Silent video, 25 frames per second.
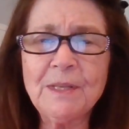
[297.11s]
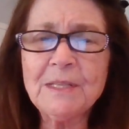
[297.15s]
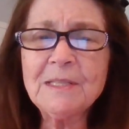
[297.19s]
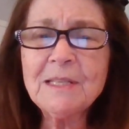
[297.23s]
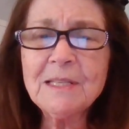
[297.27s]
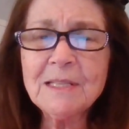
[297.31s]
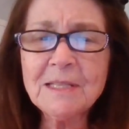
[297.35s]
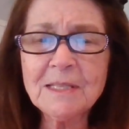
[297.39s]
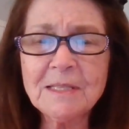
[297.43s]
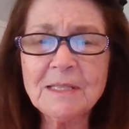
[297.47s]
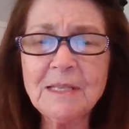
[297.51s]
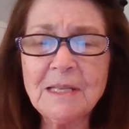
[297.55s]

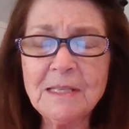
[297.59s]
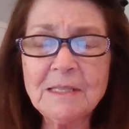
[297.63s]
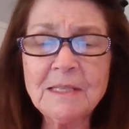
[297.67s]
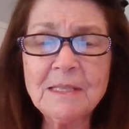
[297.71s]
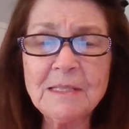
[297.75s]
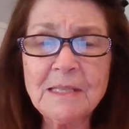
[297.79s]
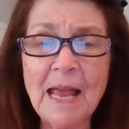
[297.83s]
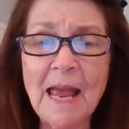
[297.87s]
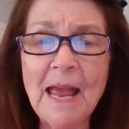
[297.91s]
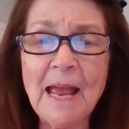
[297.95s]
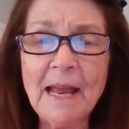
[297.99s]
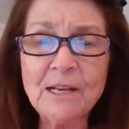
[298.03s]
This is, this
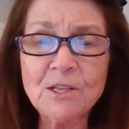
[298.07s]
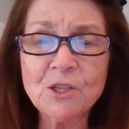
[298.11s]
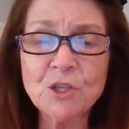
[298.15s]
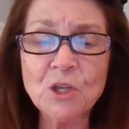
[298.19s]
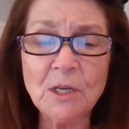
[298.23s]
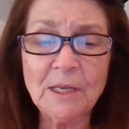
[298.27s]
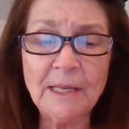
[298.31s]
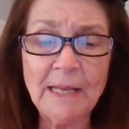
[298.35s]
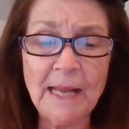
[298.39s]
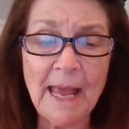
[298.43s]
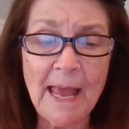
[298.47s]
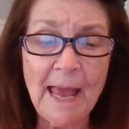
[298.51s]
is
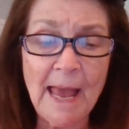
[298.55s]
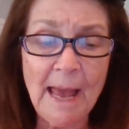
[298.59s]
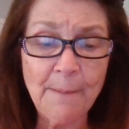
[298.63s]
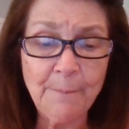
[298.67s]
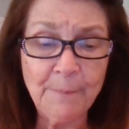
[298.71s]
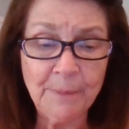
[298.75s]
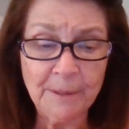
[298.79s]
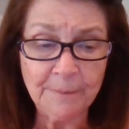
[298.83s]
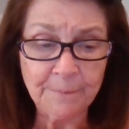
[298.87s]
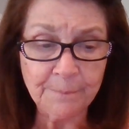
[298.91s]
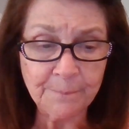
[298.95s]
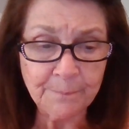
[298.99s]
actually
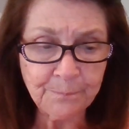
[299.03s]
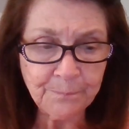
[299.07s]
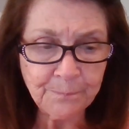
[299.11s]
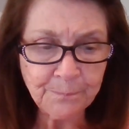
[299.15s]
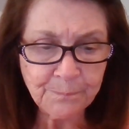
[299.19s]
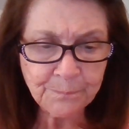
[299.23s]
happened.